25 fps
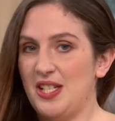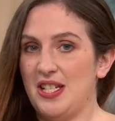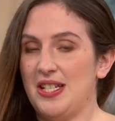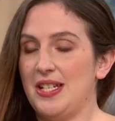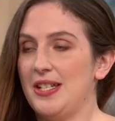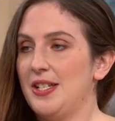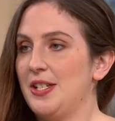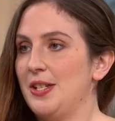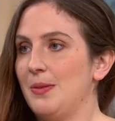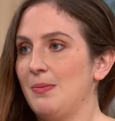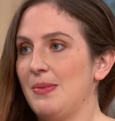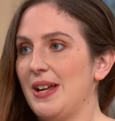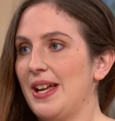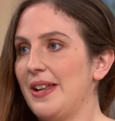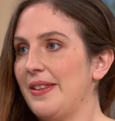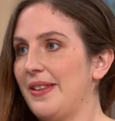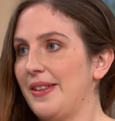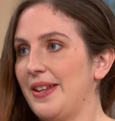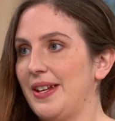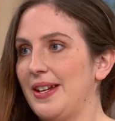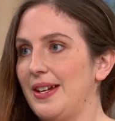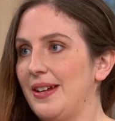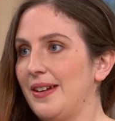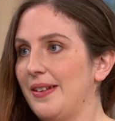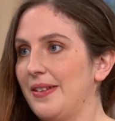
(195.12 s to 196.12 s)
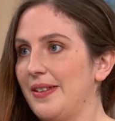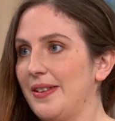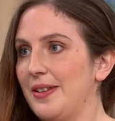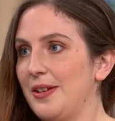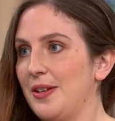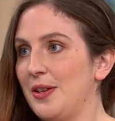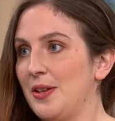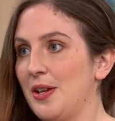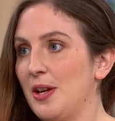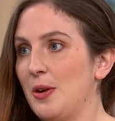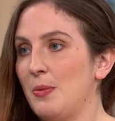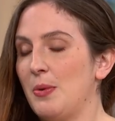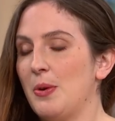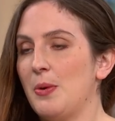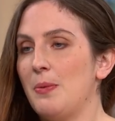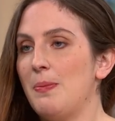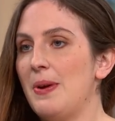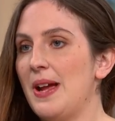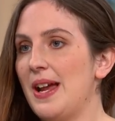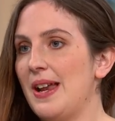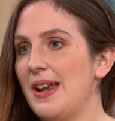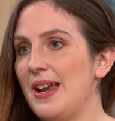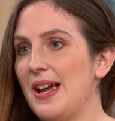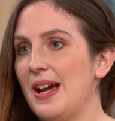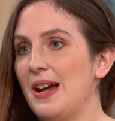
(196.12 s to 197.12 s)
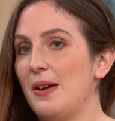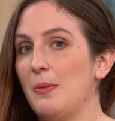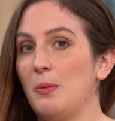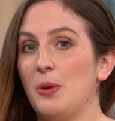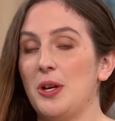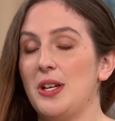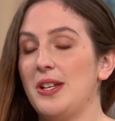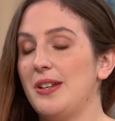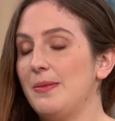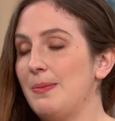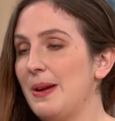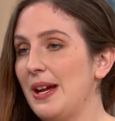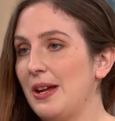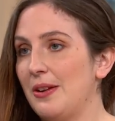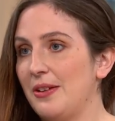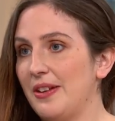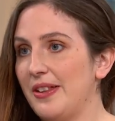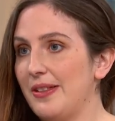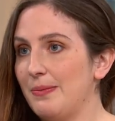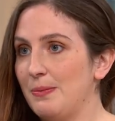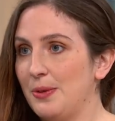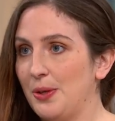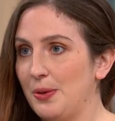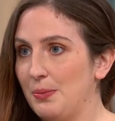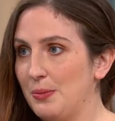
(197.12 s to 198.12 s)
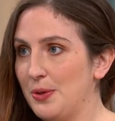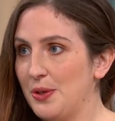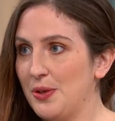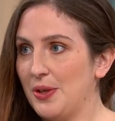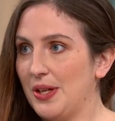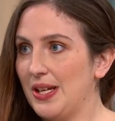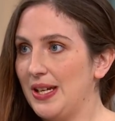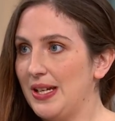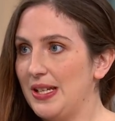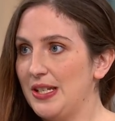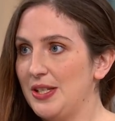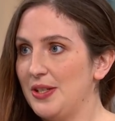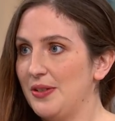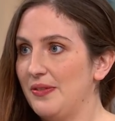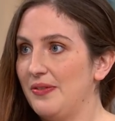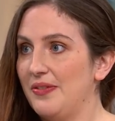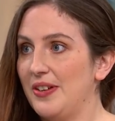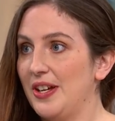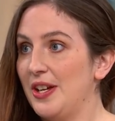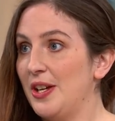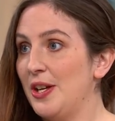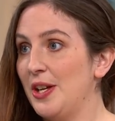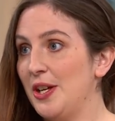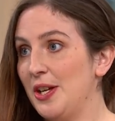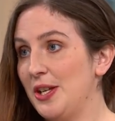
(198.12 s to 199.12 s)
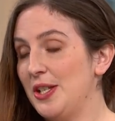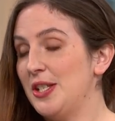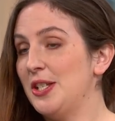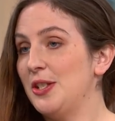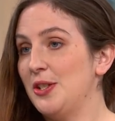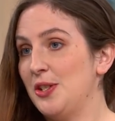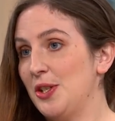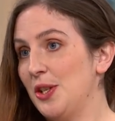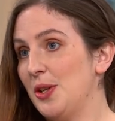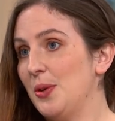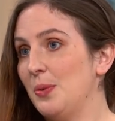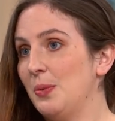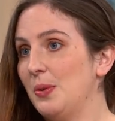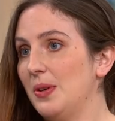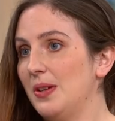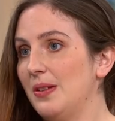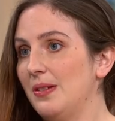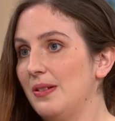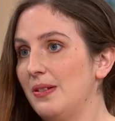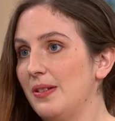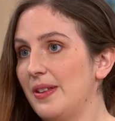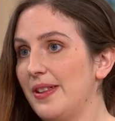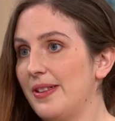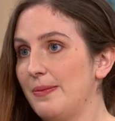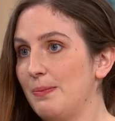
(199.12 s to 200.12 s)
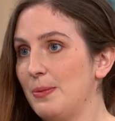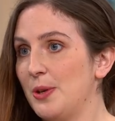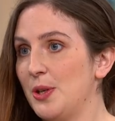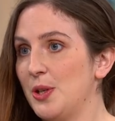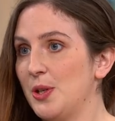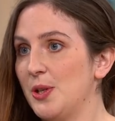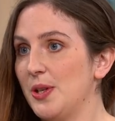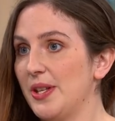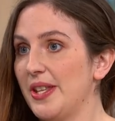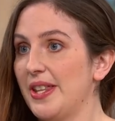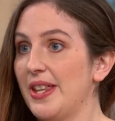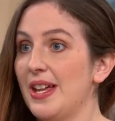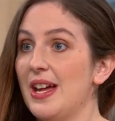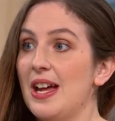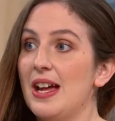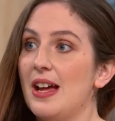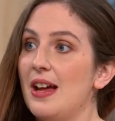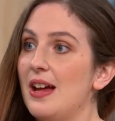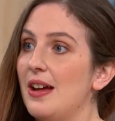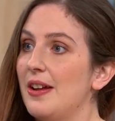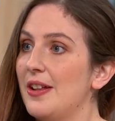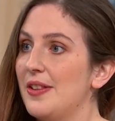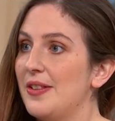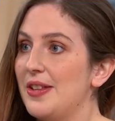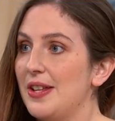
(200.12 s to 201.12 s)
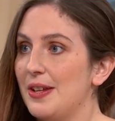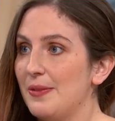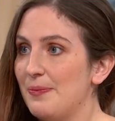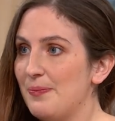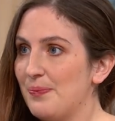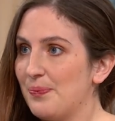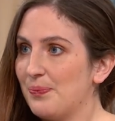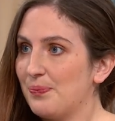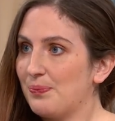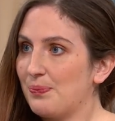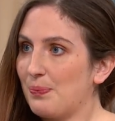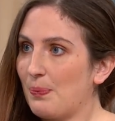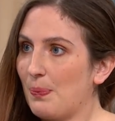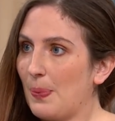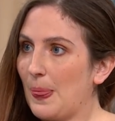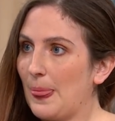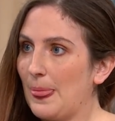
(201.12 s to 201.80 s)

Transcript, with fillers: she did gymnastics. You know, we were paying out what you'd pay on a small mortgage for her to do sports. But love isn't